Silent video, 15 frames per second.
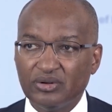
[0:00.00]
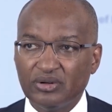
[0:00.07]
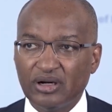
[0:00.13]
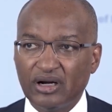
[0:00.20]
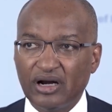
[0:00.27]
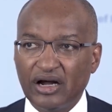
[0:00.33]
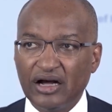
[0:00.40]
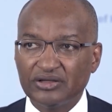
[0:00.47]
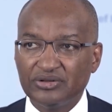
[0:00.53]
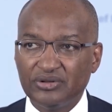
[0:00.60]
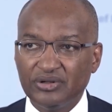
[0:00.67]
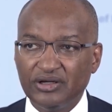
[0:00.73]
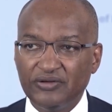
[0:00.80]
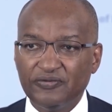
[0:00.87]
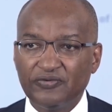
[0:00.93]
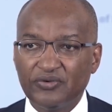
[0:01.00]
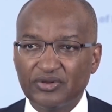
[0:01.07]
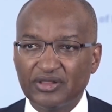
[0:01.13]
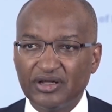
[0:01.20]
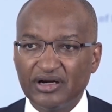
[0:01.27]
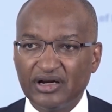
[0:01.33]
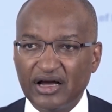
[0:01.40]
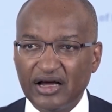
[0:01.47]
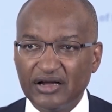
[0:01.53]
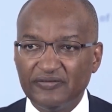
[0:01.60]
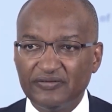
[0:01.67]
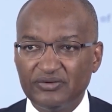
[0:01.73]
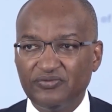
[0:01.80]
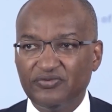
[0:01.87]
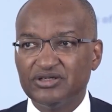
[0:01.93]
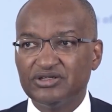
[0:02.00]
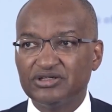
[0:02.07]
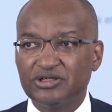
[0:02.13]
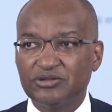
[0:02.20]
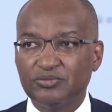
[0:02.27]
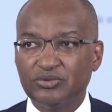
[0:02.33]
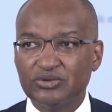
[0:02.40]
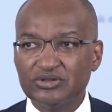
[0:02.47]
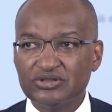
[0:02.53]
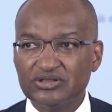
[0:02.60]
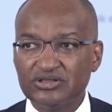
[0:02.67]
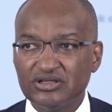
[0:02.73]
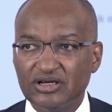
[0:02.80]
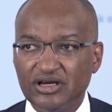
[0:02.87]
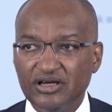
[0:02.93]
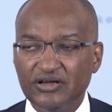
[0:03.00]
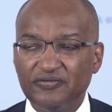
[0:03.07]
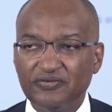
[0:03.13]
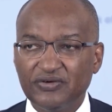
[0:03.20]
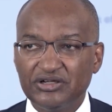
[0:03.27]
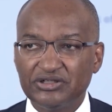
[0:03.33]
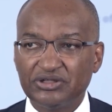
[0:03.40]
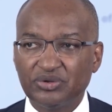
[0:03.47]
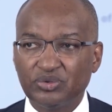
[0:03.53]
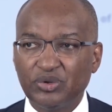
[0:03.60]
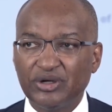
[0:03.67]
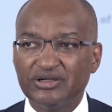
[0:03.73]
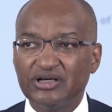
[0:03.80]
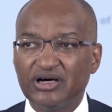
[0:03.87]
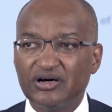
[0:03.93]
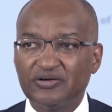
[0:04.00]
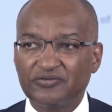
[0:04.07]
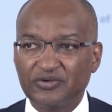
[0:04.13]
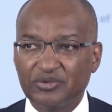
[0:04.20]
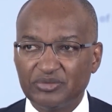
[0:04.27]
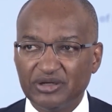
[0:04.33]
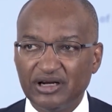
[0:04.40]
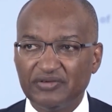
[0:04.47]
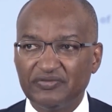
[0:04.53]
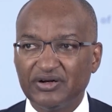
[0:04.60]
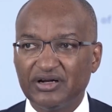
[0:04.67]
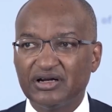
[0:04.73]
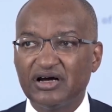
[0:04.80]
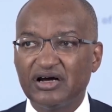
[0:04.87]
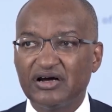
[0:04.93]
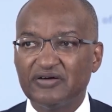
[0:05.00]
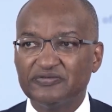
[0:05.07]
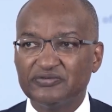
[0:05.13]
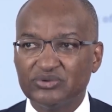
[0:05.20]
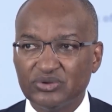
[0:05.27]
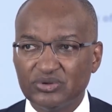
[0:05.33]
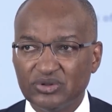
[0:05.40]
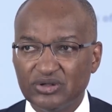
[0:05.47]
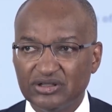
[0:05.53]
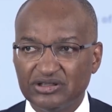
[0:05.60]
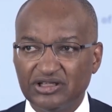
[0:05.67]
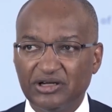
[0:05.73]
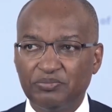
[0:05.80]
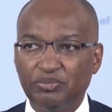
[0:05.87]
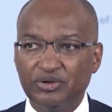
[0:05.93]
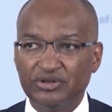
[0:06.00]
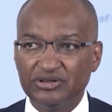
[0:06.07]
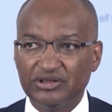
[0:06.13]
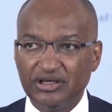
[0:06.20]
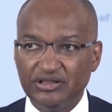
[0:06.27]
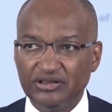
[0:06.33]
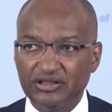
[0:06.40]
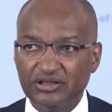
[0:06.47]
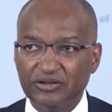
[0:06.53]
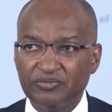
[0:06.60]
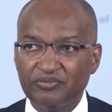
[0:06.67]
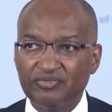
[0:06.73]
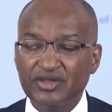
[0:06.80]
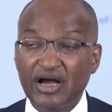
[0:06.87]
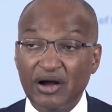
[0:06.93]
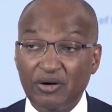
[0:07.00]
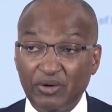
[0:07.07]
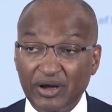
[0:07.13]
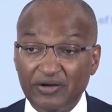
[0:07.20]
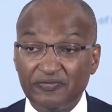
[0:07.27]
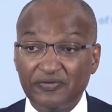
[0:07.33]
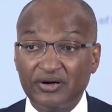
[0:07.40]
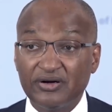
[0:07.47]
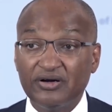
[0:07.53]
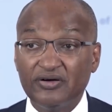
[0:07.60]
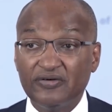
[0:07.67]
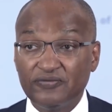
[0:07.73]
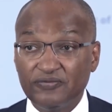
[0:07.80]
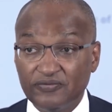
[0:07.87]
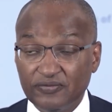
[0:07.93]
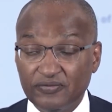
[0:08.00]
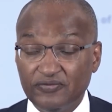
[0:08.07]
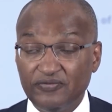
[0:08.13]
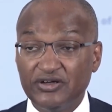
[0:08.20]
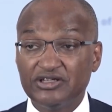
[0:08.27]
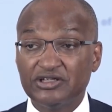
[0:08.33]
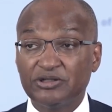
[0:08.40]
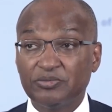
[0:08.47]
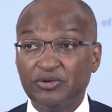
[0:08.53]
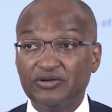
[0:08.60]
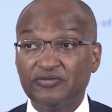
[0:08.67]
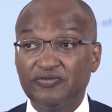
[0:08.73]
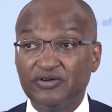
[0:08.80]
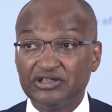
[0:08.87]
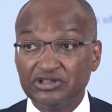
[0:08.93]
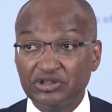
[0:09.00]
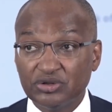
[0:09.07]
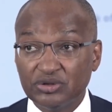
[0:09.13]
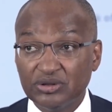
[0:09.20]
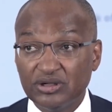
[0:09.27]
actually for the non-vegetables, inflation went down from 11.5 to 10.8. However, vegetable inflation